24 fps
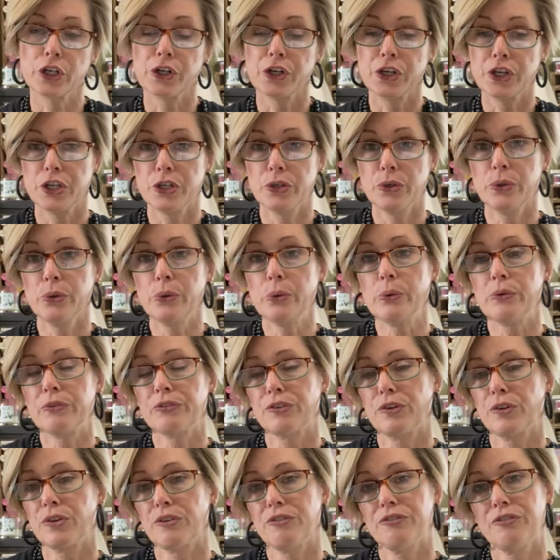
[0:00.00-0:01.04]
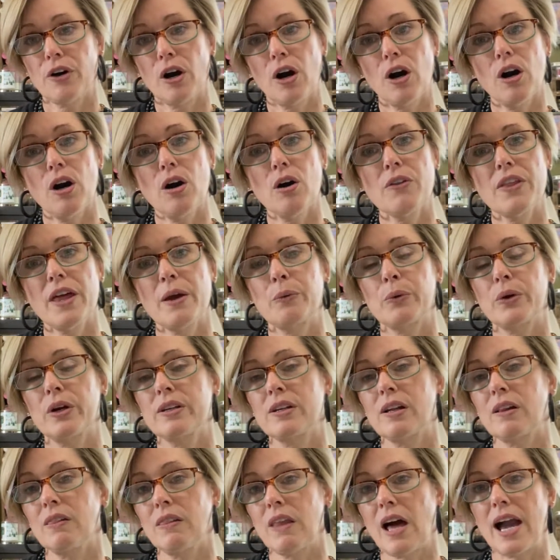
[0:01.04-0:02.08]
hue for the fall. They were in
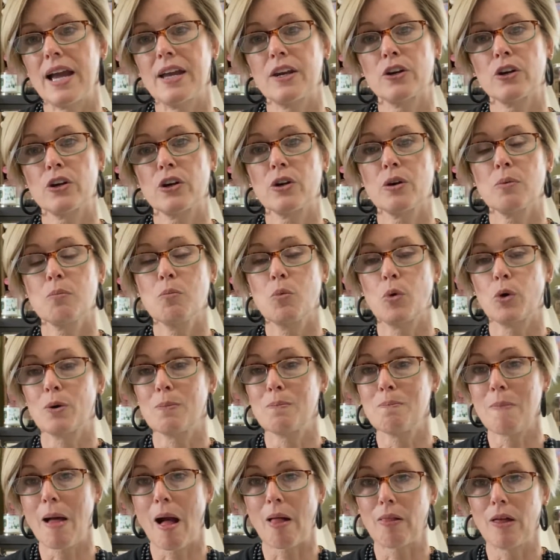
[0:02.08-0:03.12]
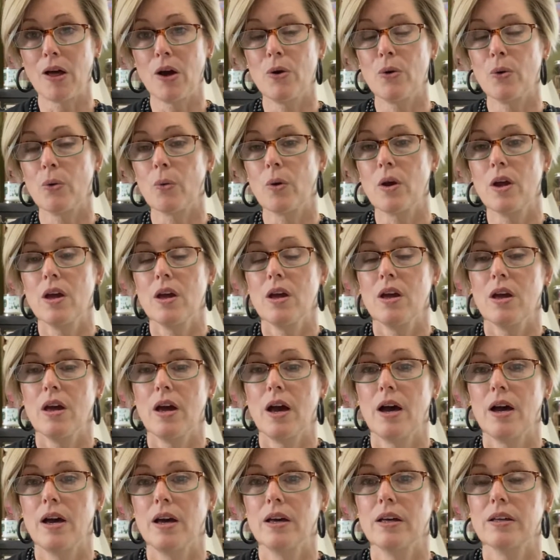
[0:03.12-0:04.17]
a lighter, more mellow
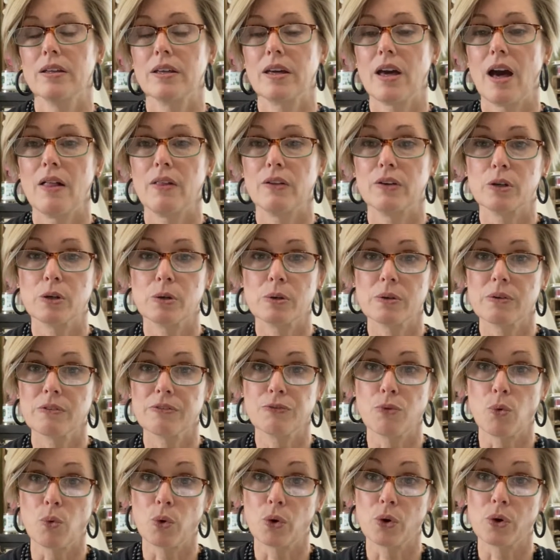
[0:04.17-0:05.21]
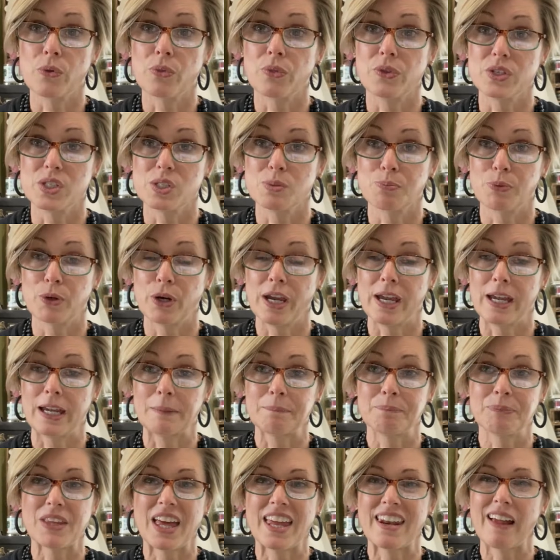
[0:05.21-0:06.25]
color for the
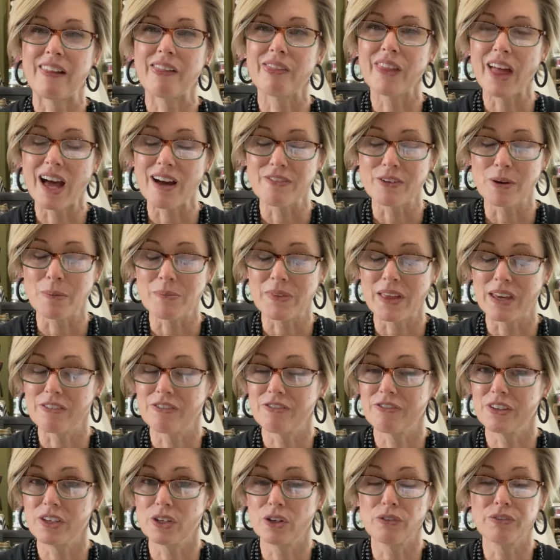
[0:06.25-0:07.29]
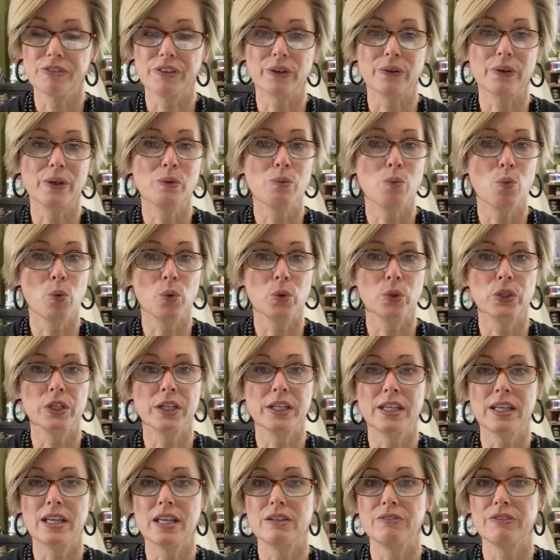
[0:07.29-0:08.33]
spring, and I love them. They feel very worn
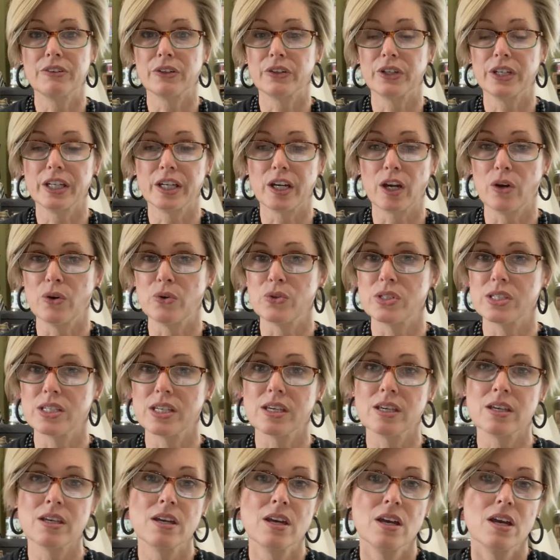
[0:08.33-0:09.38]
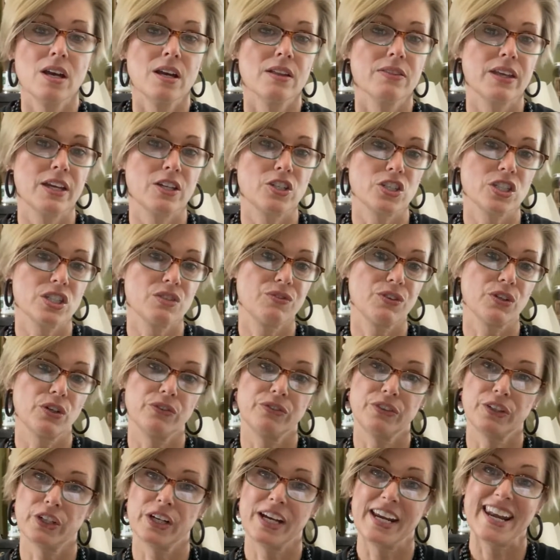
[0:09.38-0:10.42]
in, very cozy. They just feel
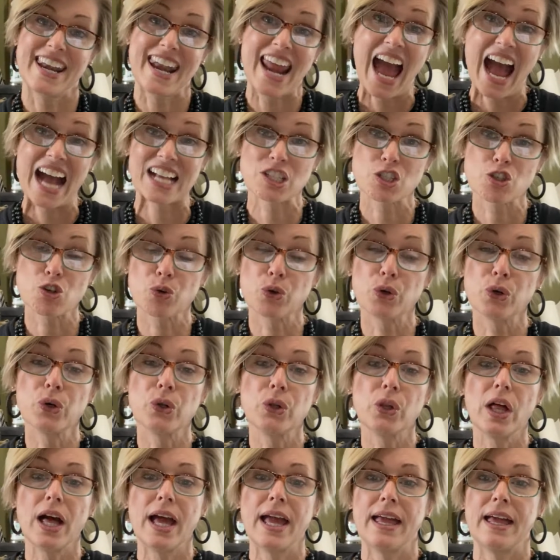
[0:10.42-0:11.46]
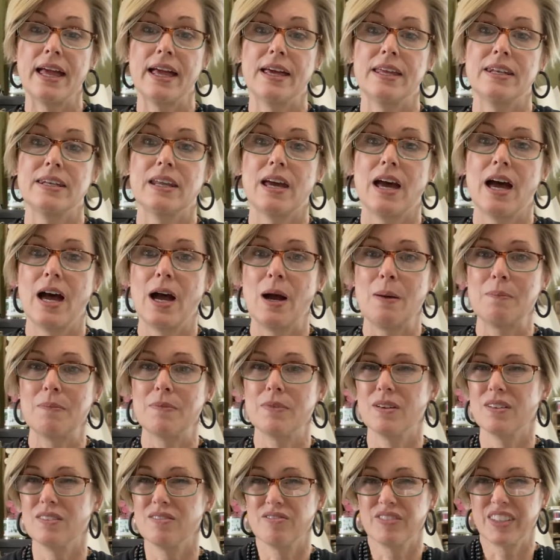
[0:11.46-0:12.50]
very natural and
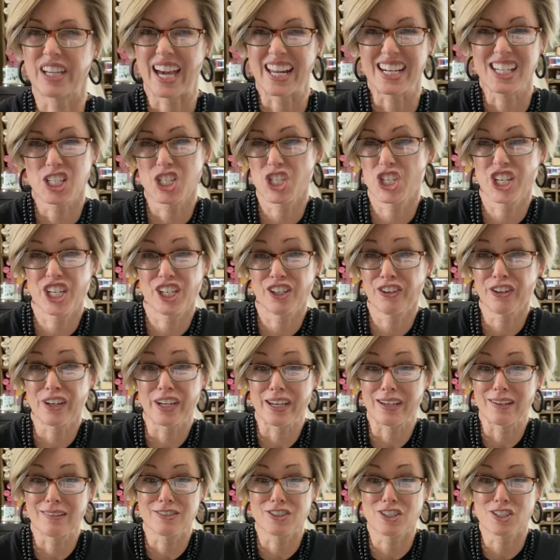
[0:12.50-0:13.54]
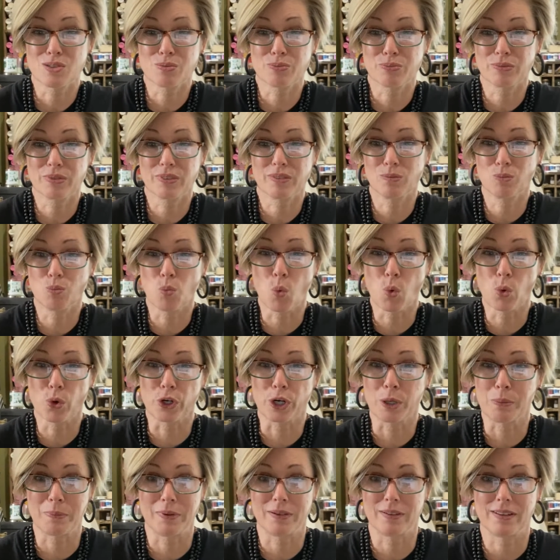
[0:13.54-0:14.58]
kind of cheery, just
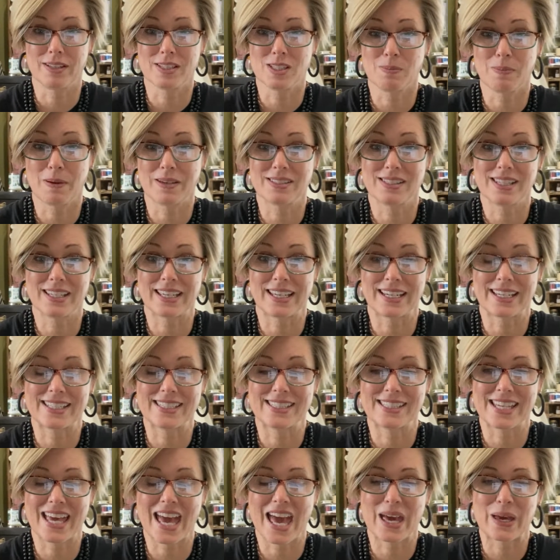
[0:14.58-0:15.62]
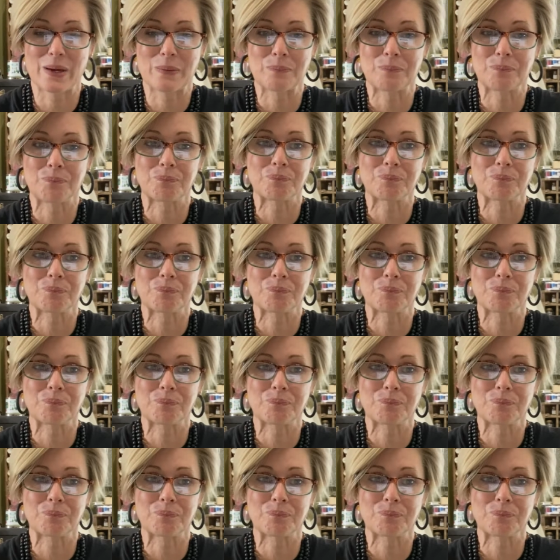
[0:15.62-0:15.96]
warm. It's the best thing I can say.